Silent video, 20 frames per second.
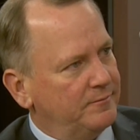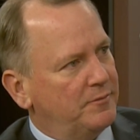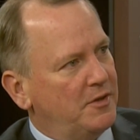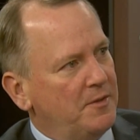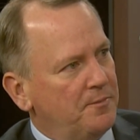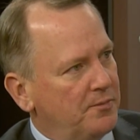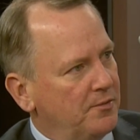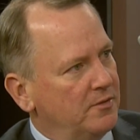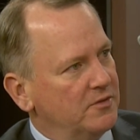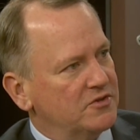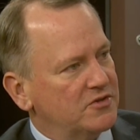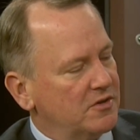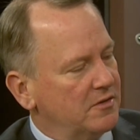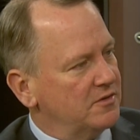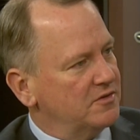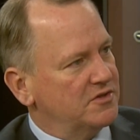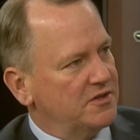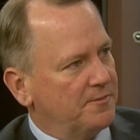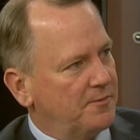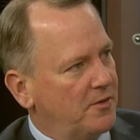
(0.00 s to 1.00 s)
people in
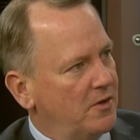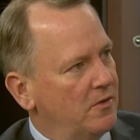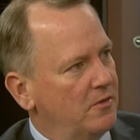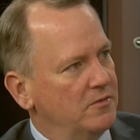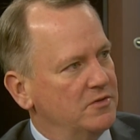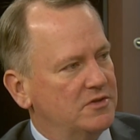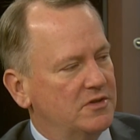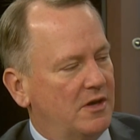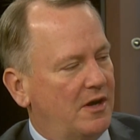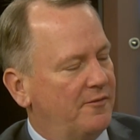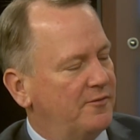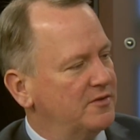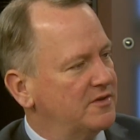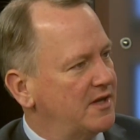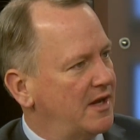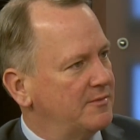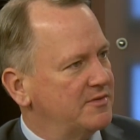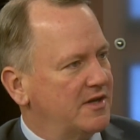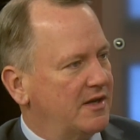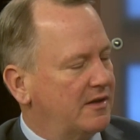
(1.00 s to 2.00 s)
certain zip codes,
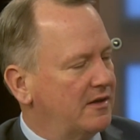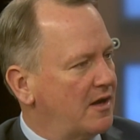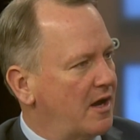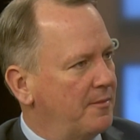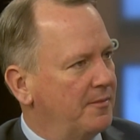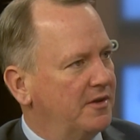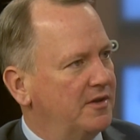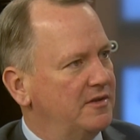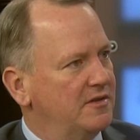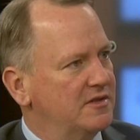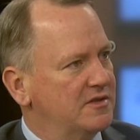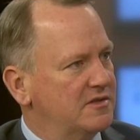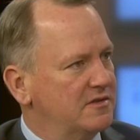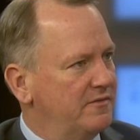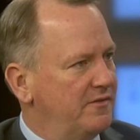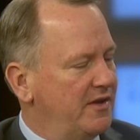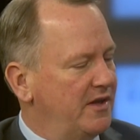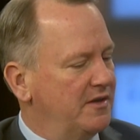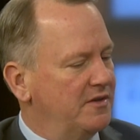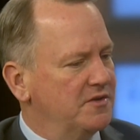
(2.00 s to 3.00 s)
oftentimes economically
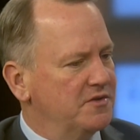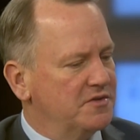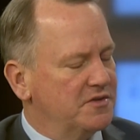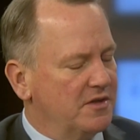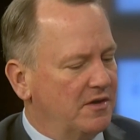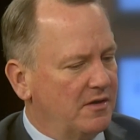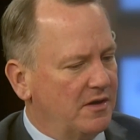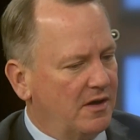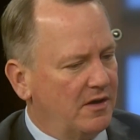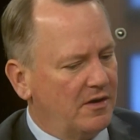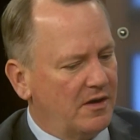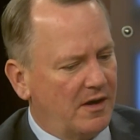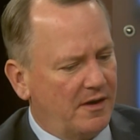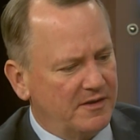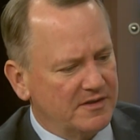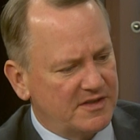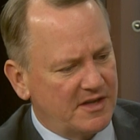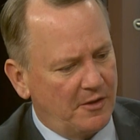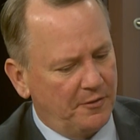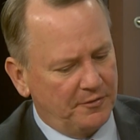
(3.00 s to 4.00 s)
disadvantaged, are
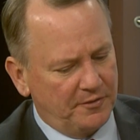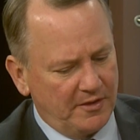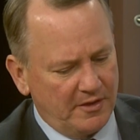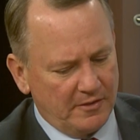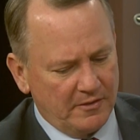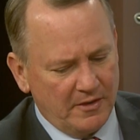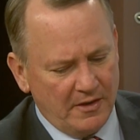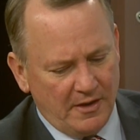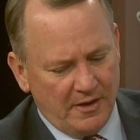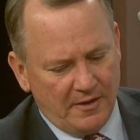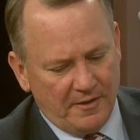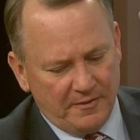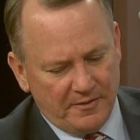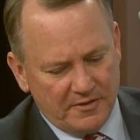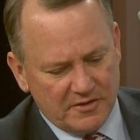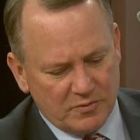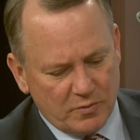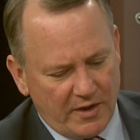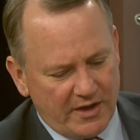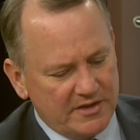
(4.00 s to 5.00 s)
not as healthier.
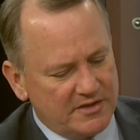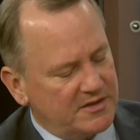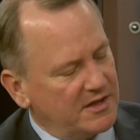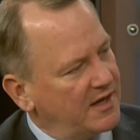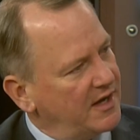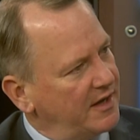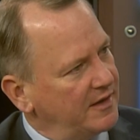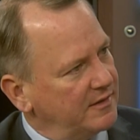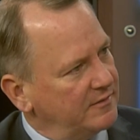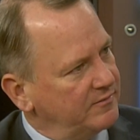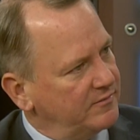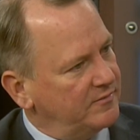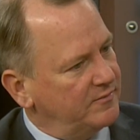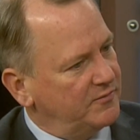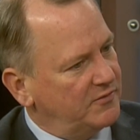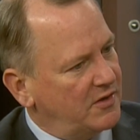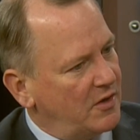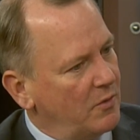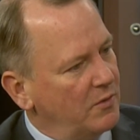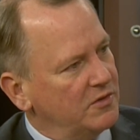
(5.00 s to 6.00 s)
There's ways to kind of
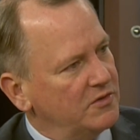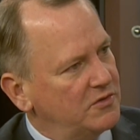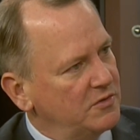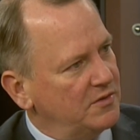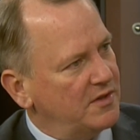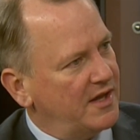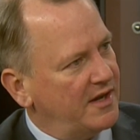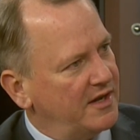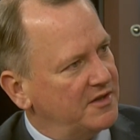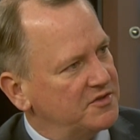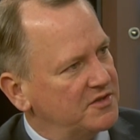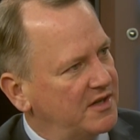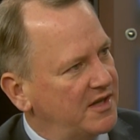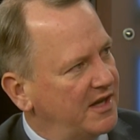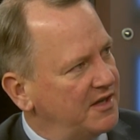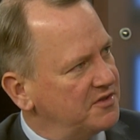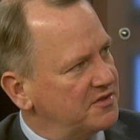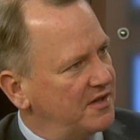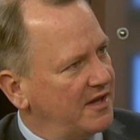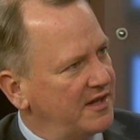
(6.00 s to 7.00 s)
go and do that
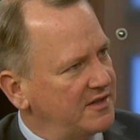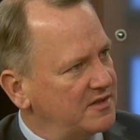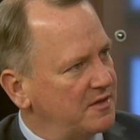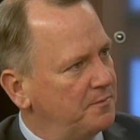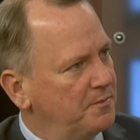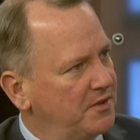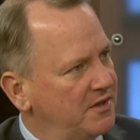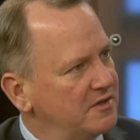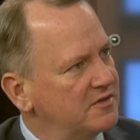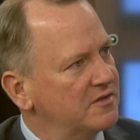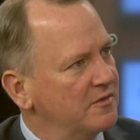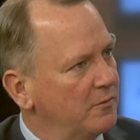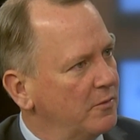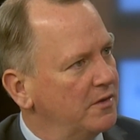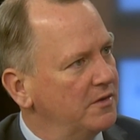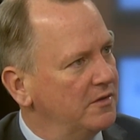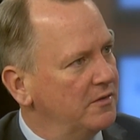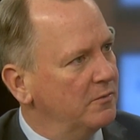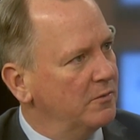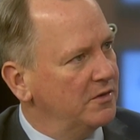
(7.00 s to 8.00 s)
education. That's a piece of
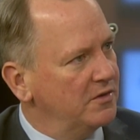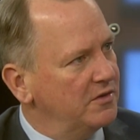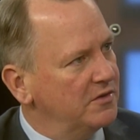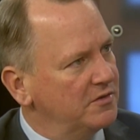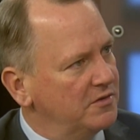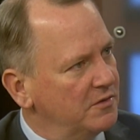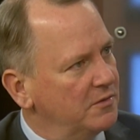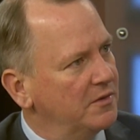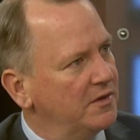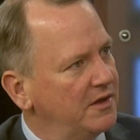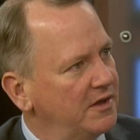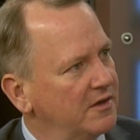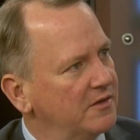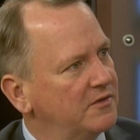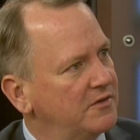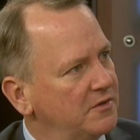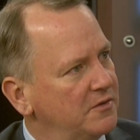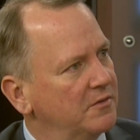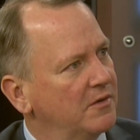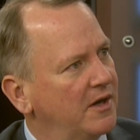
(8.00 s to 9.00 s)
what you're doing here too,